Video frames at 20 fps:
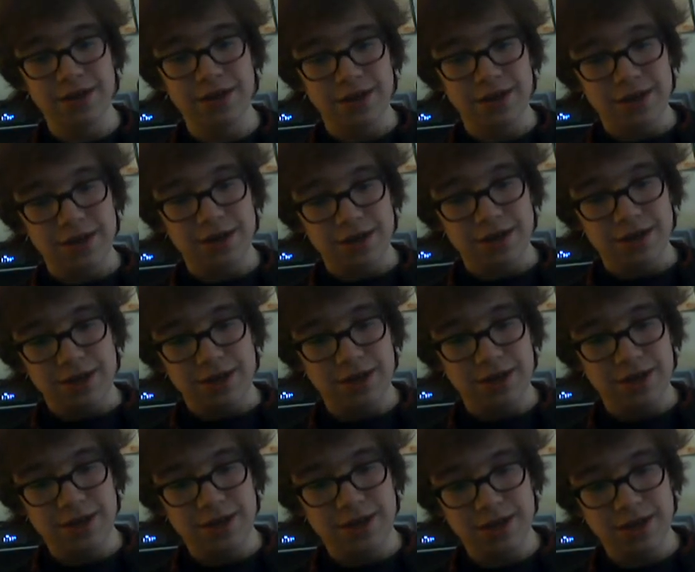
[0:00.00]

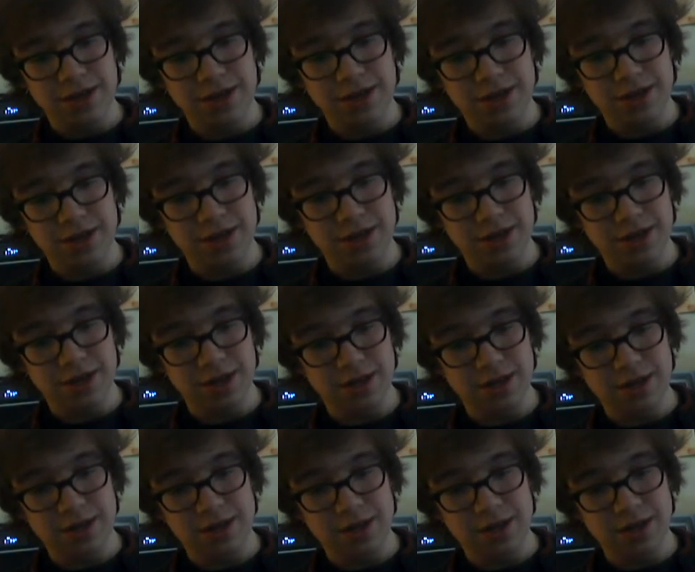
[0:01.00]

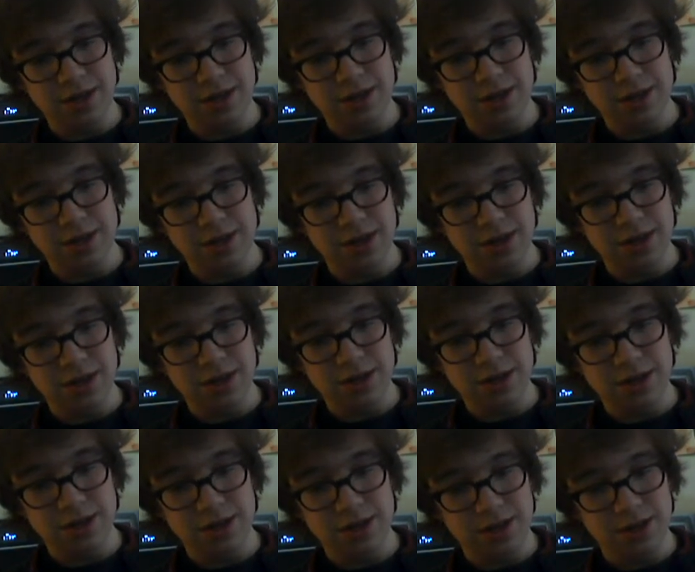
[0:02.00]

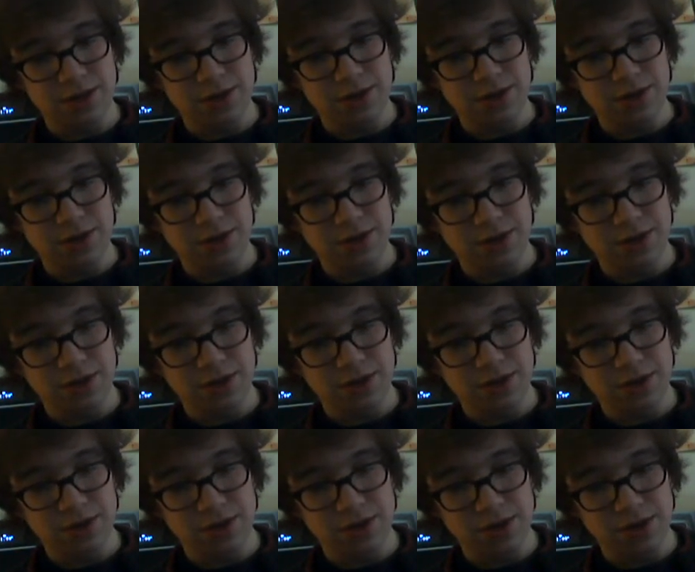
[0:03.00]

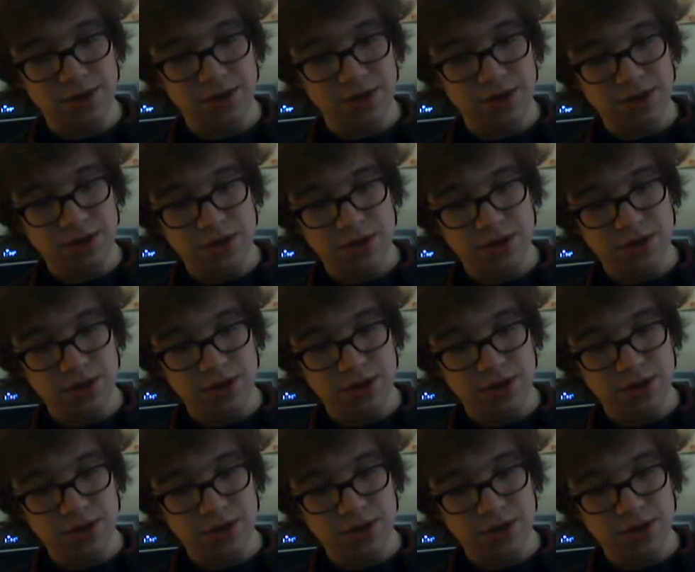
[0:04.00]
[no speech]